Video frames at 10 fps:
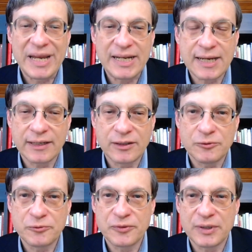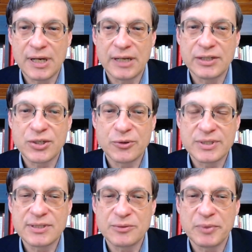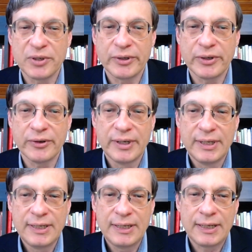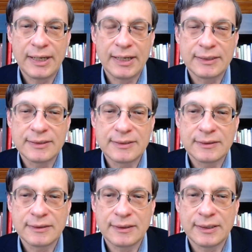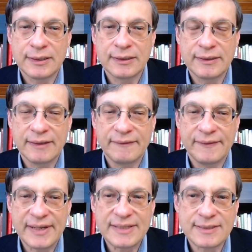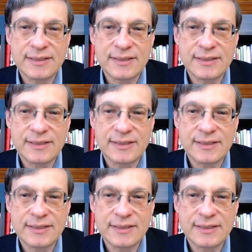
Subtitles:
any kind of unchosen superior. And that's